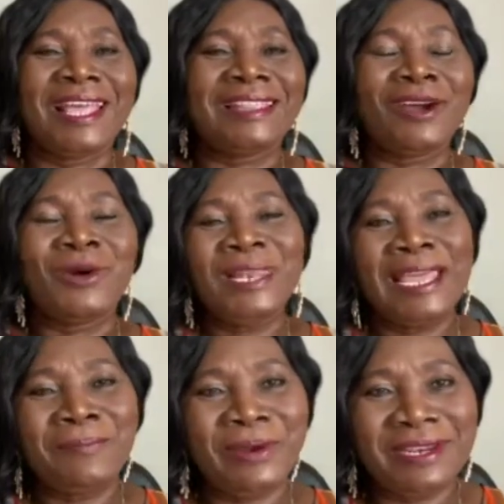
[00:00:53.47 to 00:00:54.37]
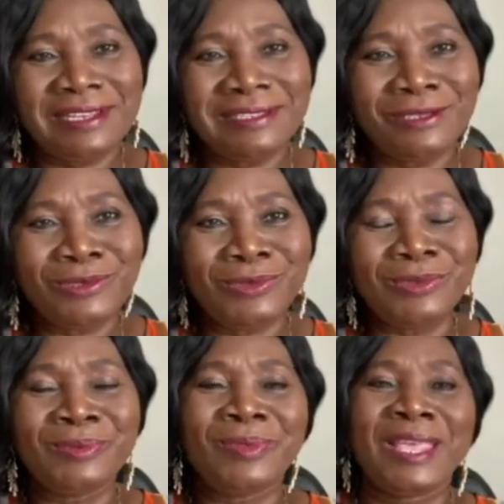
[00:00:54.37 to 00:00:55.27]
The online pregnancy
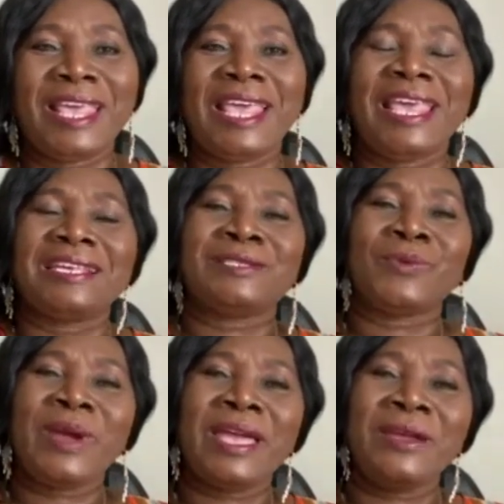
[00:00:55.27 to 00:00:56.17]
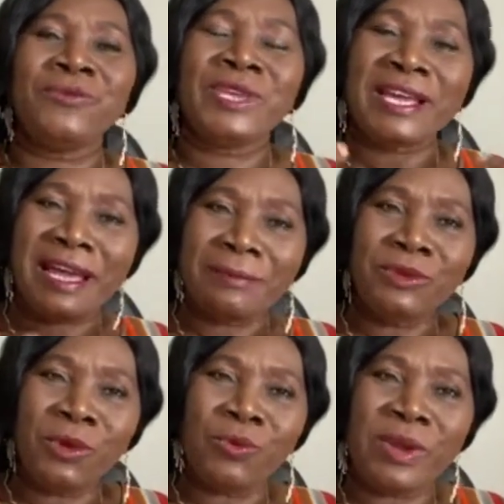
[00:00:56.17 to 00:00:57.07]
school is where we come
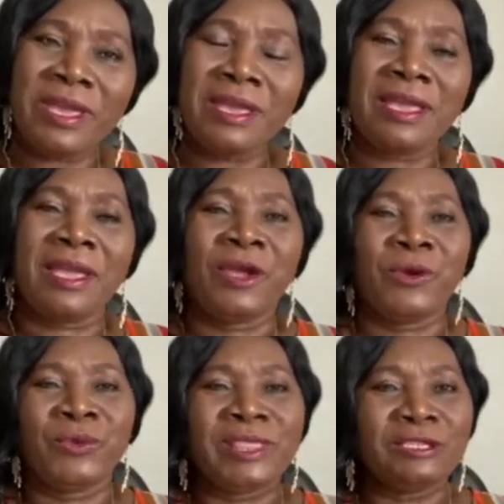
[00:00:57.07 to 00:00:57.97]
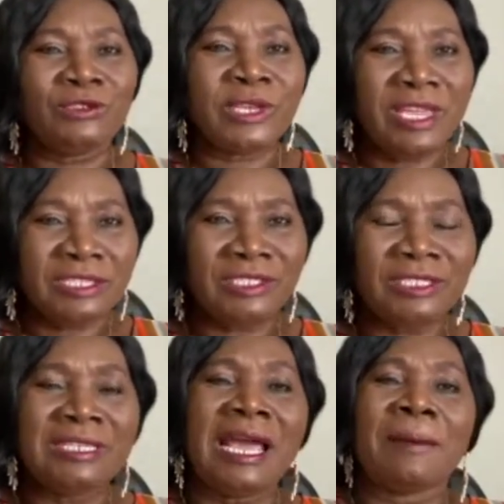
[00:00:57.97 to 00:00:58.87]
your way with
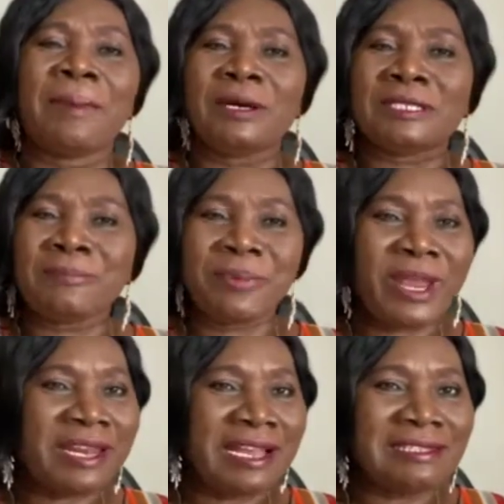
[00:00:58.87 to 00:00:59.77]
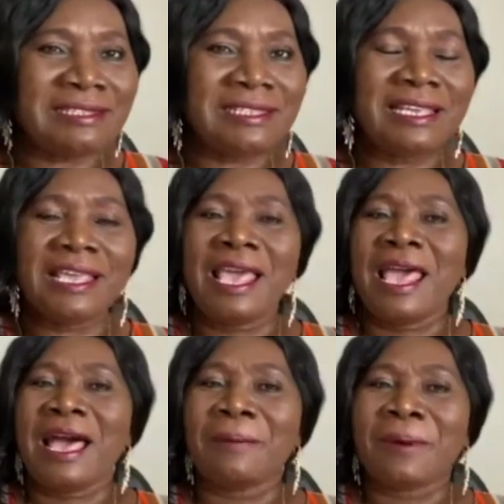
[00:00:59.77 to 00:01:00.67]
education about pregnancy,
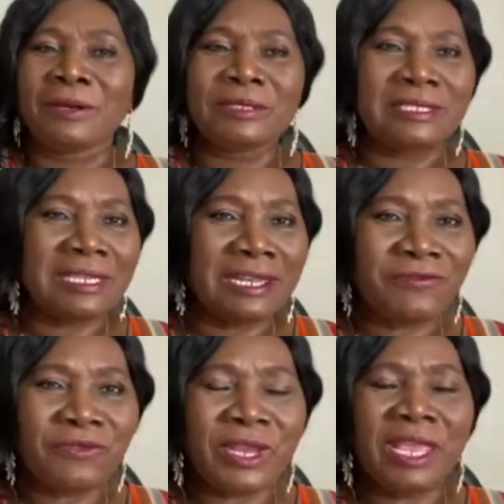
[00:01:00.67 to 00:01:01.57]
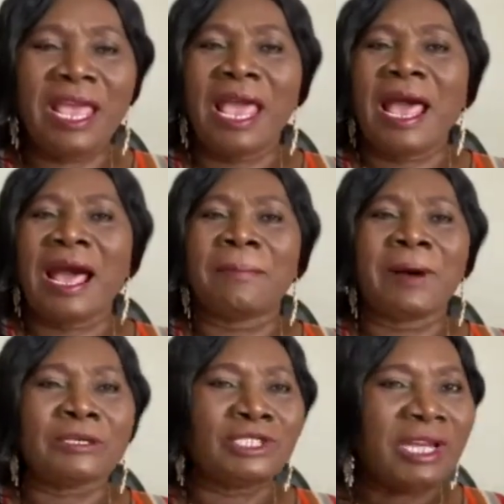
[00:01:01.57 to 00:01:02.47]
about delivery,
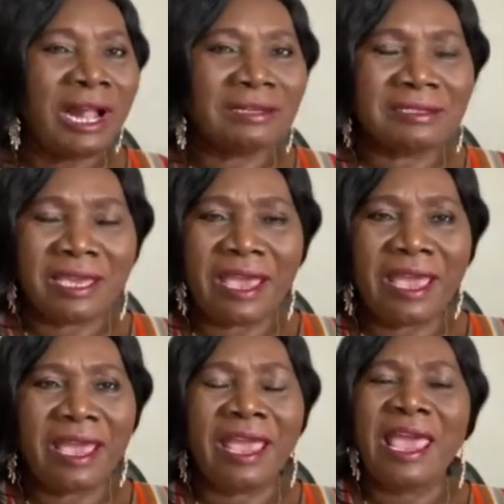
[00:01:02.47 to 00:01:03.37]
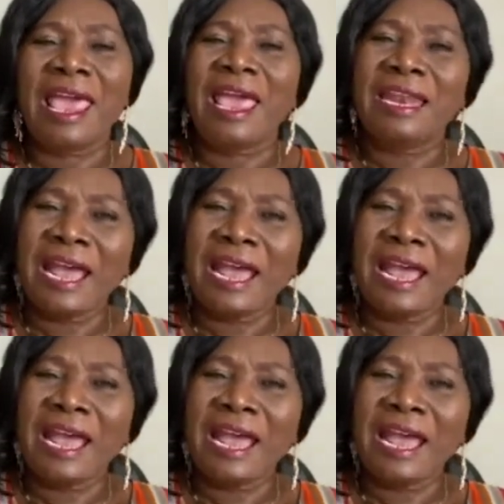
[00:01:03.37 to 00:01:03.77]
about childcare, and